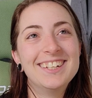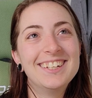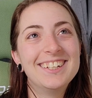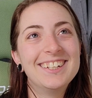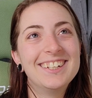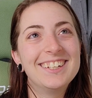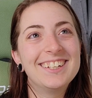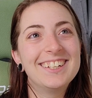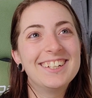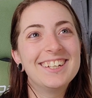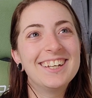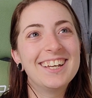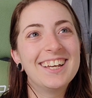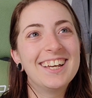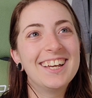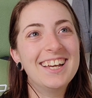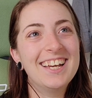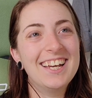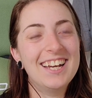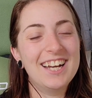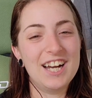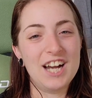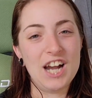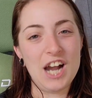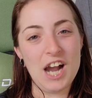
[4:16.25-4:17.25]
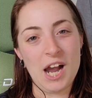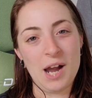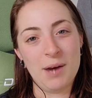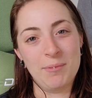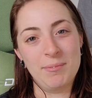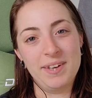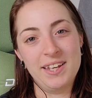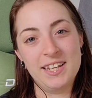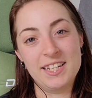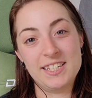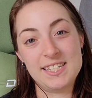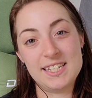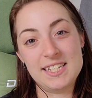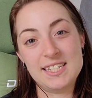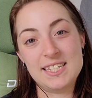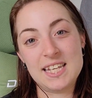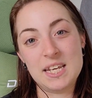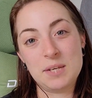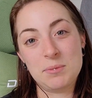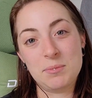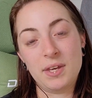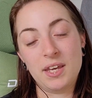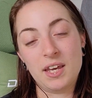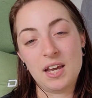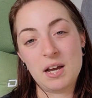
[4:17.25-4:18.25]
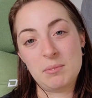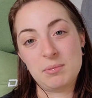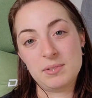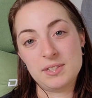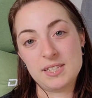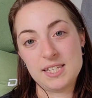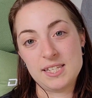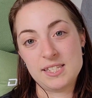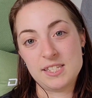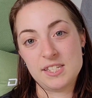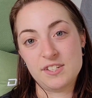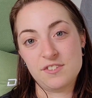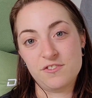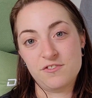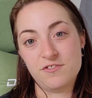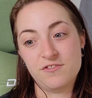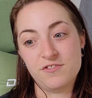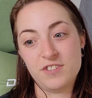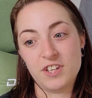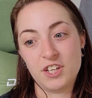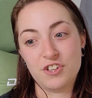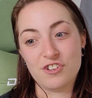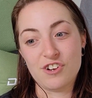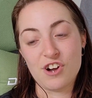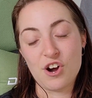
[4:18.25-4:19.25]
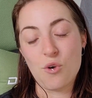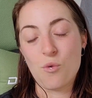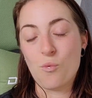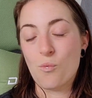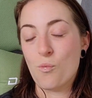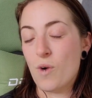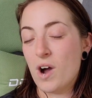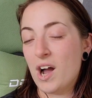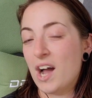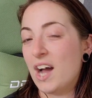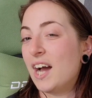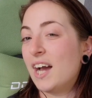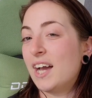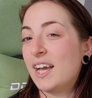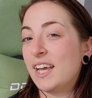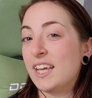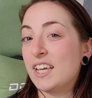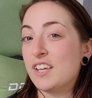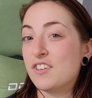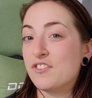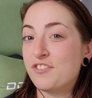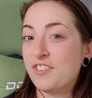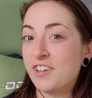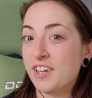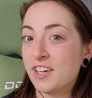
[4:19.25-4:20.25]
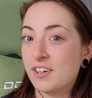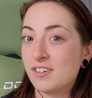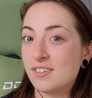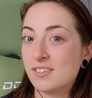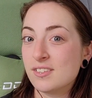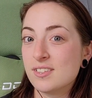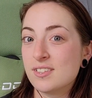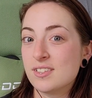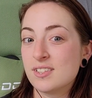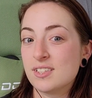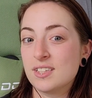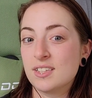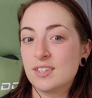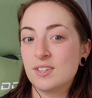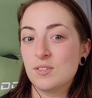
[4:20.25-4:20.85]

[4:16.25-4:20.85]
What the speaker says: it did take me a couple days to figure out why it failed,